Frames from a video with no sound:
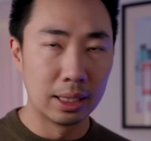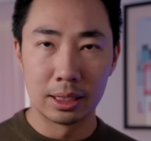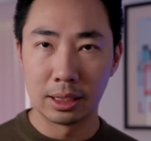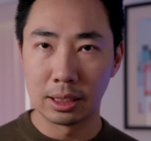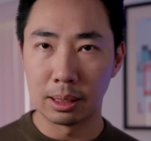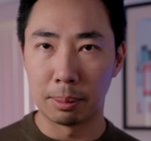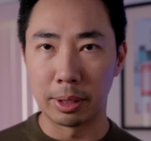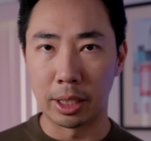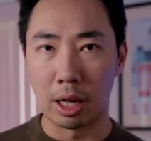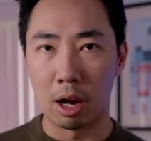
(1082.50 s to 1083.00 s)

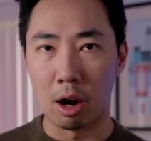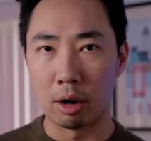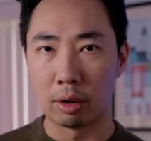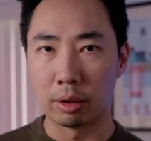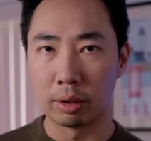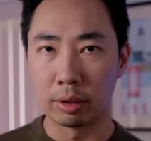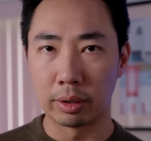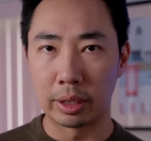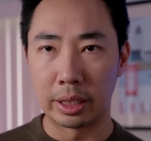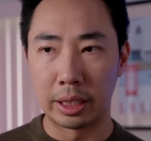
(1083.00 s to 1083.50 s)
some of the
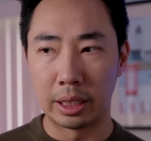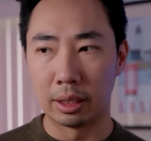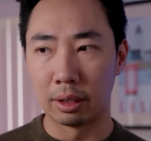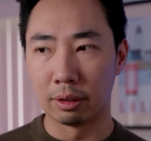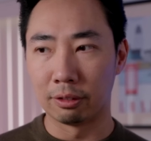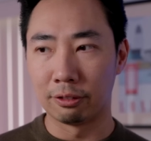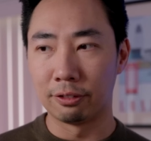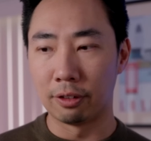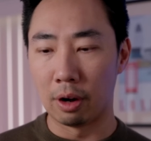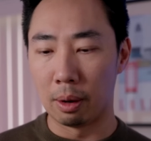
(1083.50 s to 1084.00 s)
harder gear
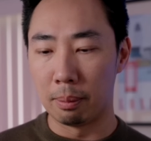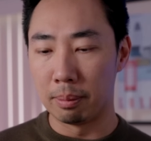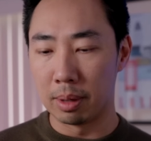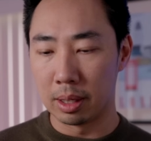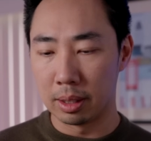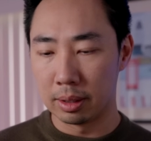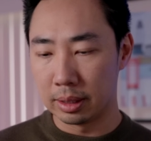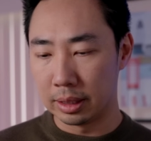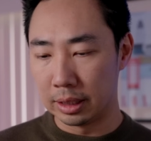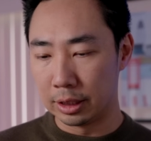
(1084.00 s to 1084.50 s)
from
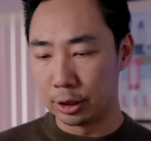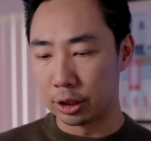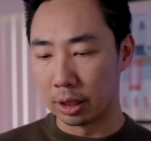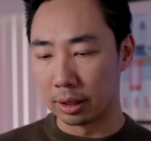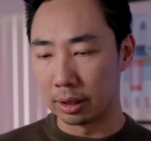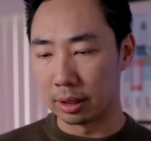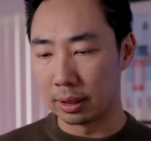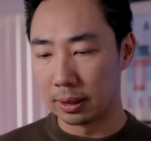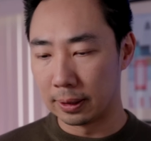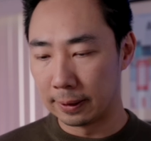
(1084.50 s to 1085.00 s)
each
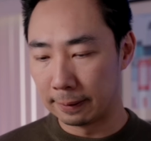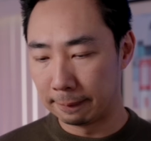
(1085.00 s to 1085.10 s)
other.